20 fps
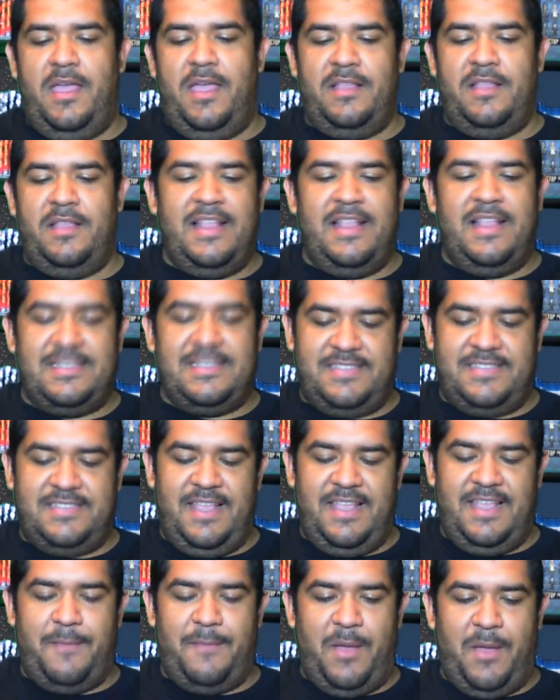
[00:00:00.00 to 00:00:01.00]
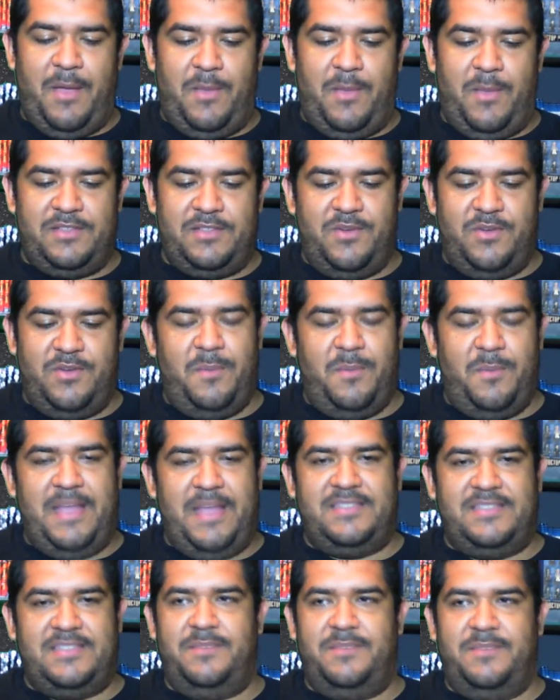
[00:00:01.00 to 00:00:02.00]
the last thing I want to
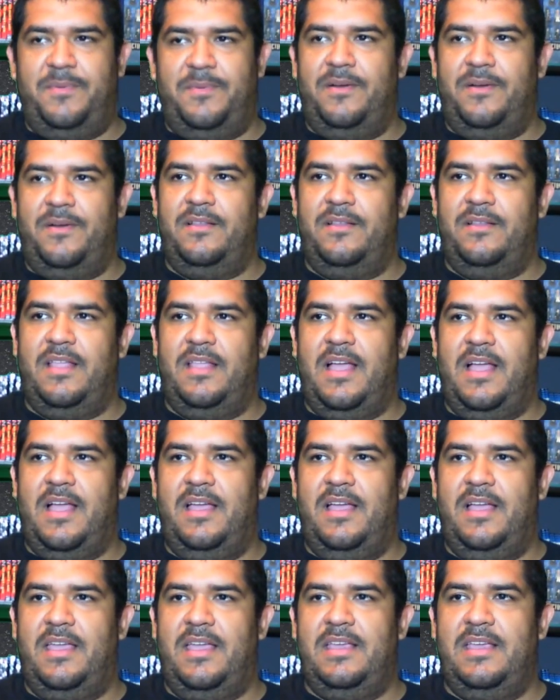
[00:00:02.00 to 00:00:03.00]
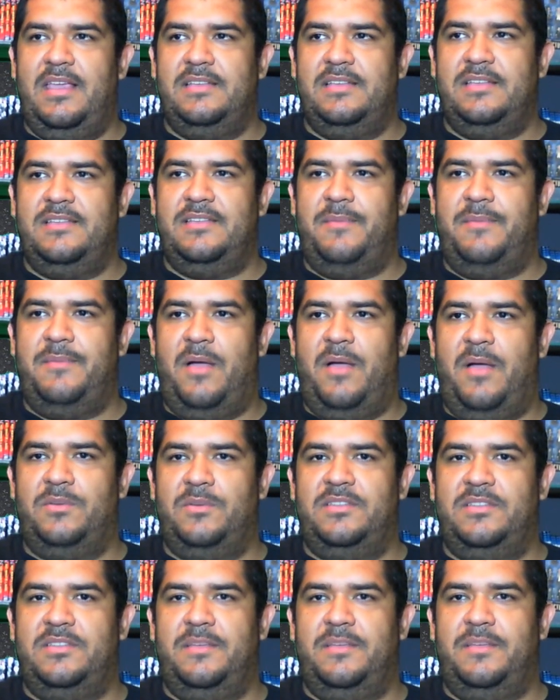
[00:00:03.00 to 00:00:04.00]
comment upon is
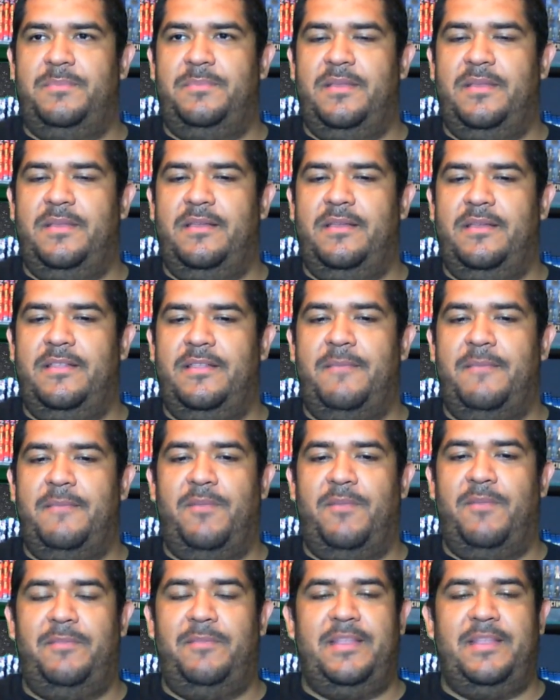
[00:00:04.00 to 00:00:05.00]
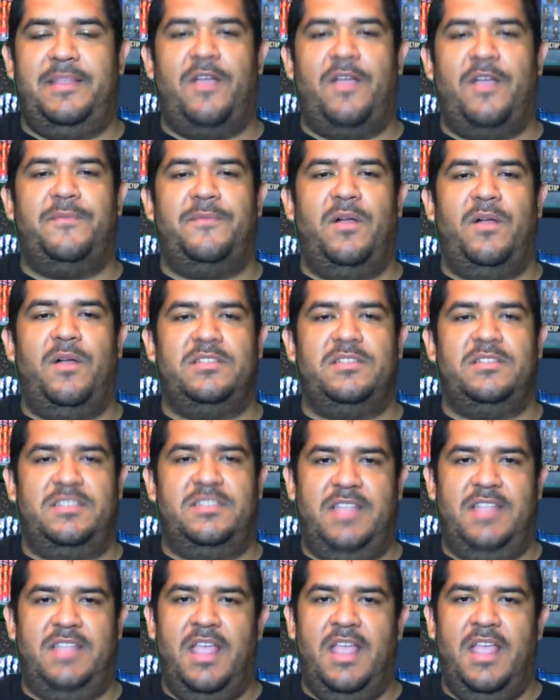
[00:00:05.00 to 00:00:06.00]
about the involvement of
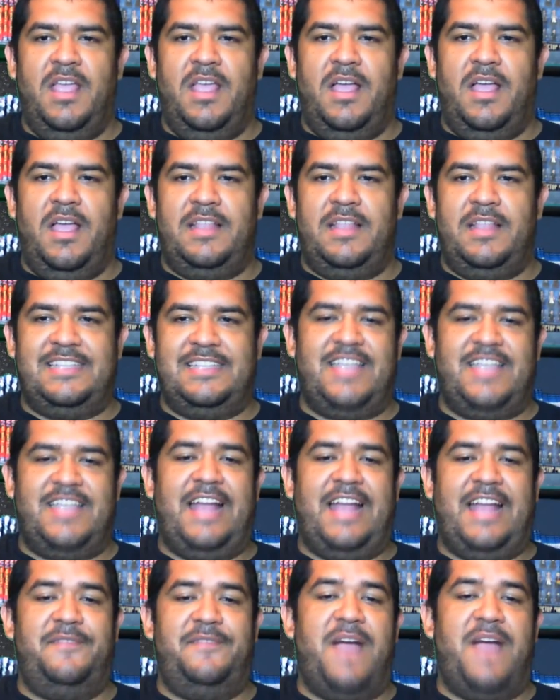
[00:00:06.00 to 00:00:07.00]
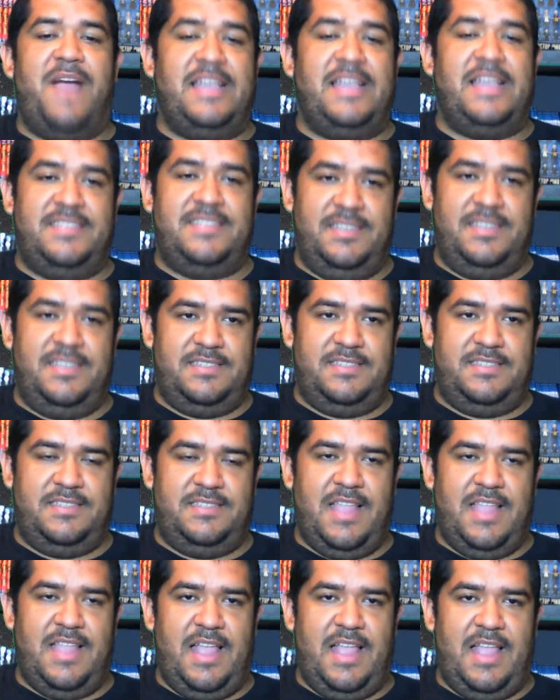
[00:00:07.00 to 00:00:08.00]
Ultron. The sacrifices
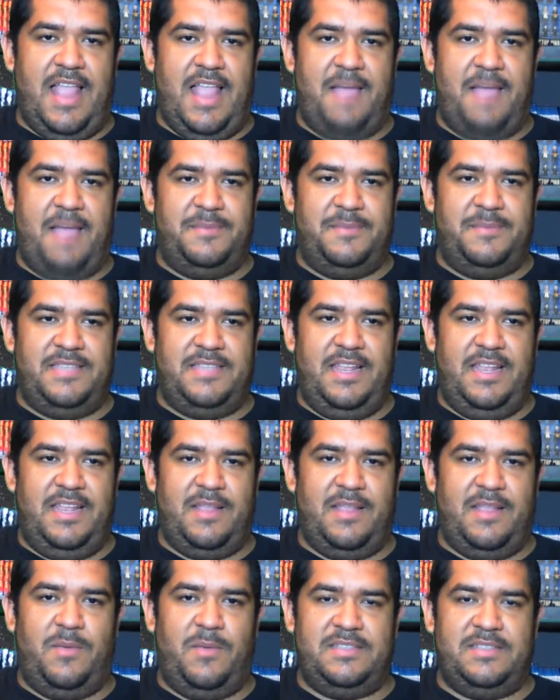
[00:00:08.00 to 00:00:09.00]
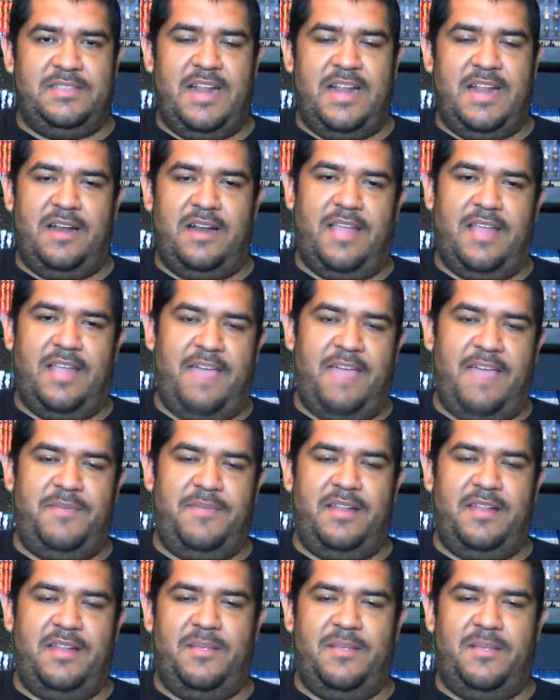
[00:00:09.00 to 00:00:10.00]
that happened here, the ones that are
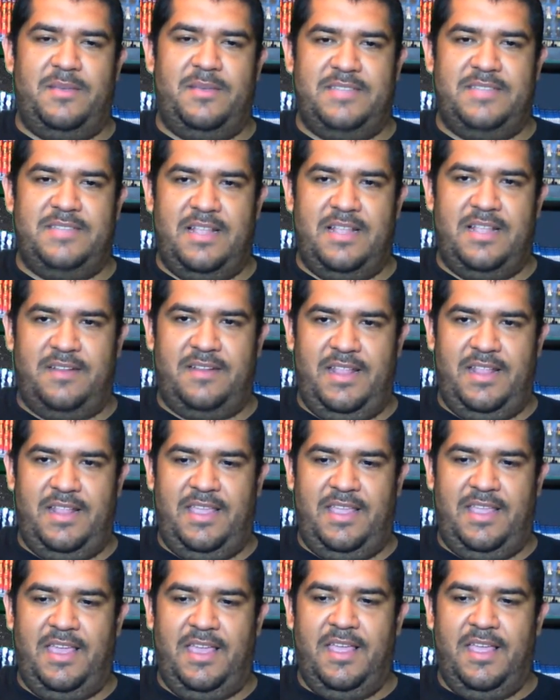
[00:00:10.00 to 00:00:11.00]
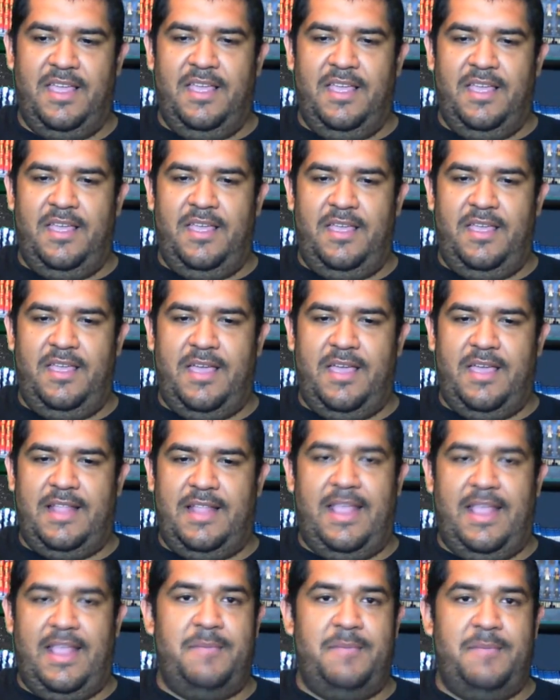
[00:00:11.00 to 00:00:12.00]
heavier, the ones that really
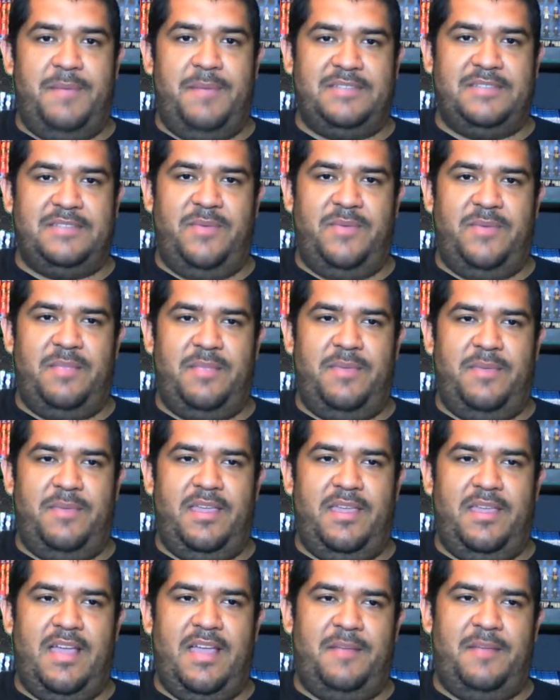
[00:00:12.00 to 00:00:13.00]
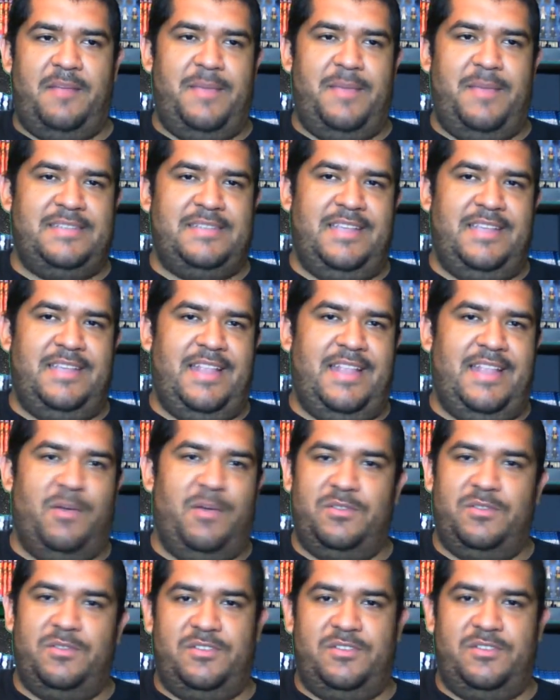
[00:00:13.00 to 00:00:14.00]
had an impact with me, are basically
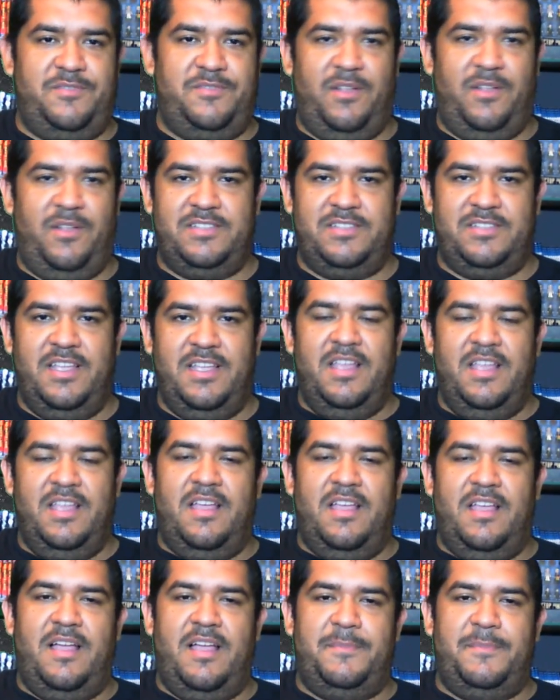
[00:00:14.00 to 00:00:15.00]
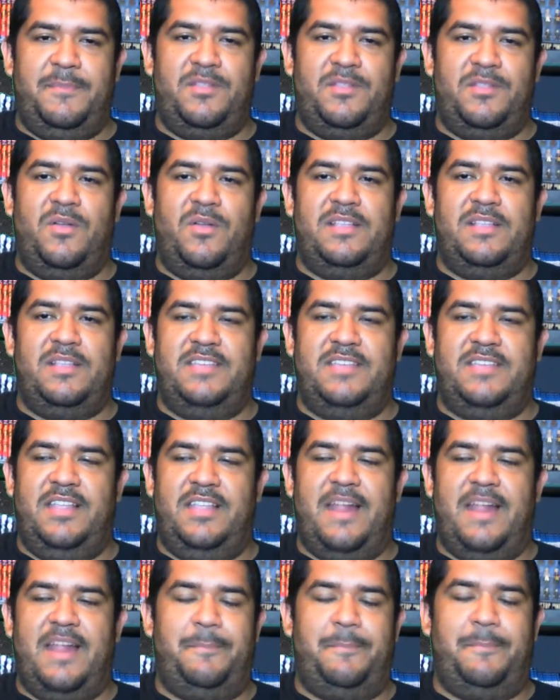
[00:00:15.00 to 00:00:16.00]
Ultron's fault. I'm not gonna say
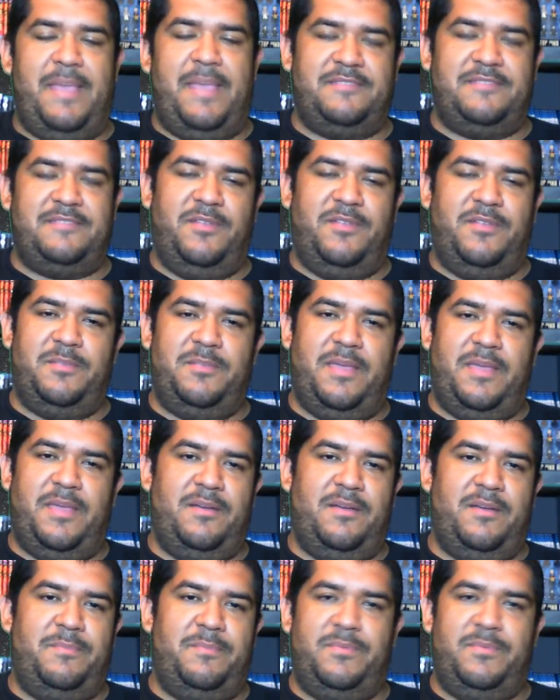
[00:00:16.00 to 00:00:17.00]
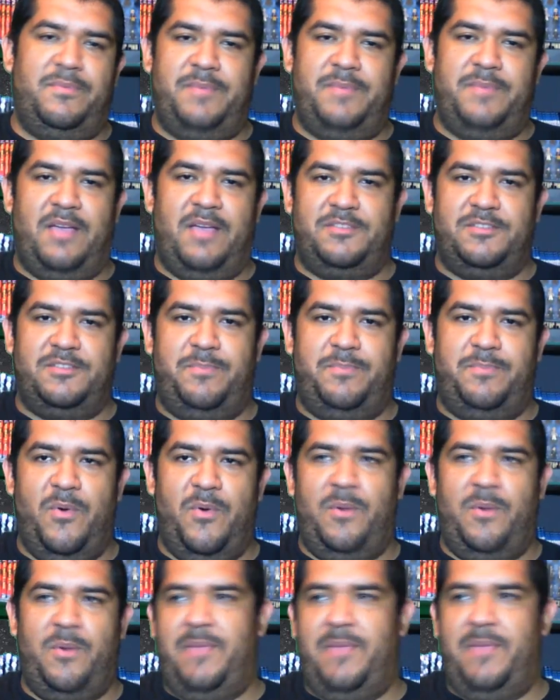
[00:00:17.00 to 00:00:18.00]
they are Pym's fault because
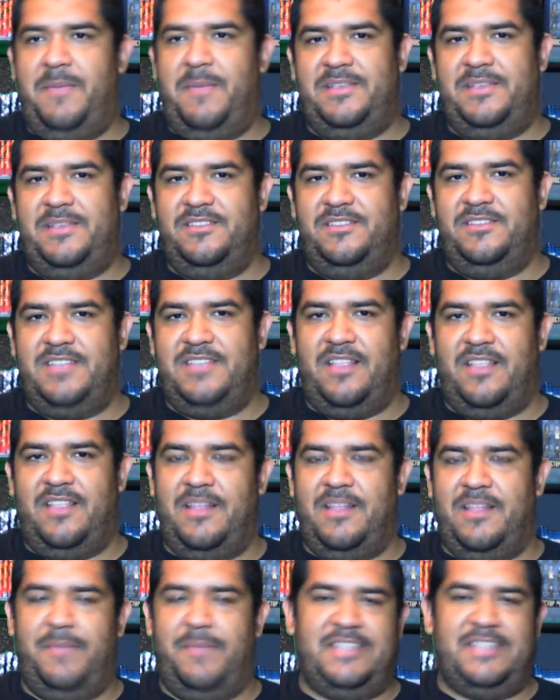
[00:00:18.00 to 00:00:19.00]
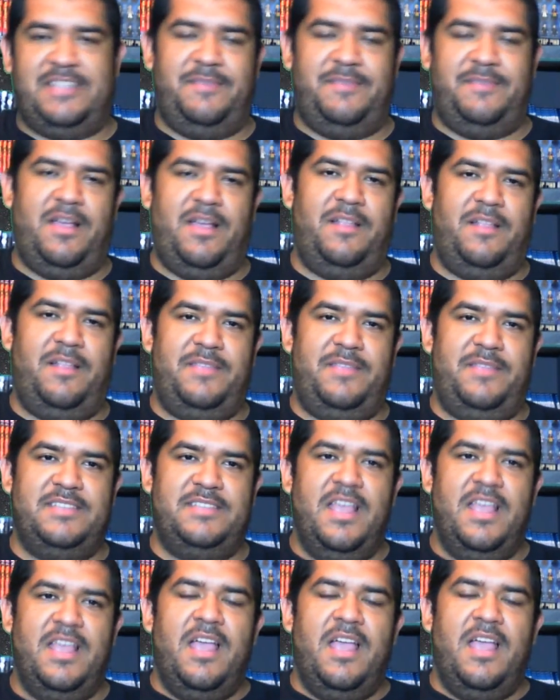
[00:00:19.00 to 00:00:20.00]
poor Pym is just another victim in all of
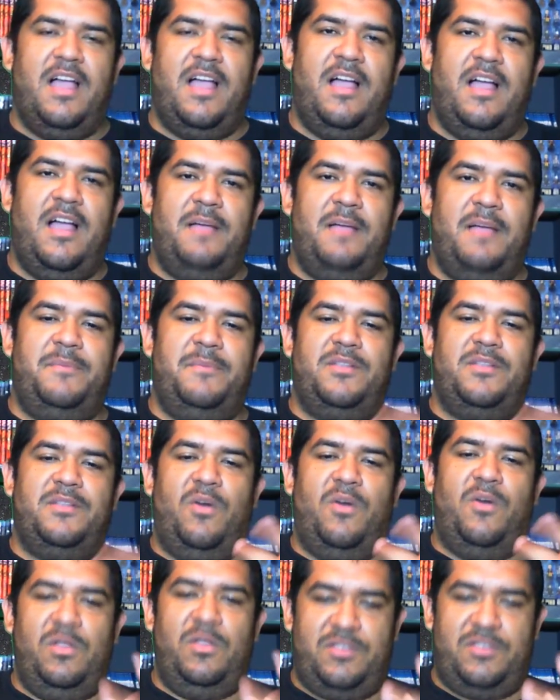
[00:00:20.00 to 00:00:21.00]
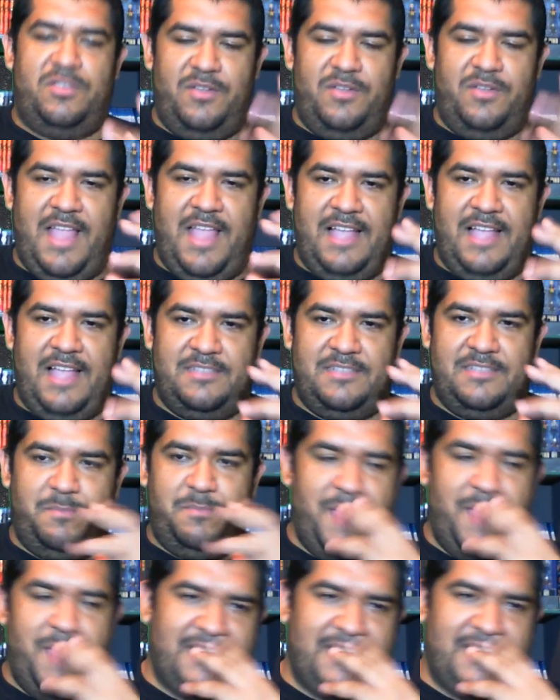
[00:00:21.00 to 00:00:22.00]
this. But Ultron has
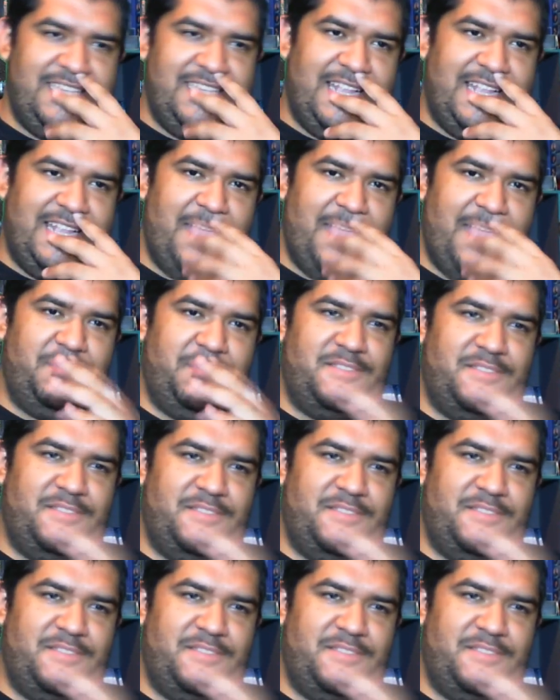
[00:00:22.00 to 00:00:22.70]
basically, I'm just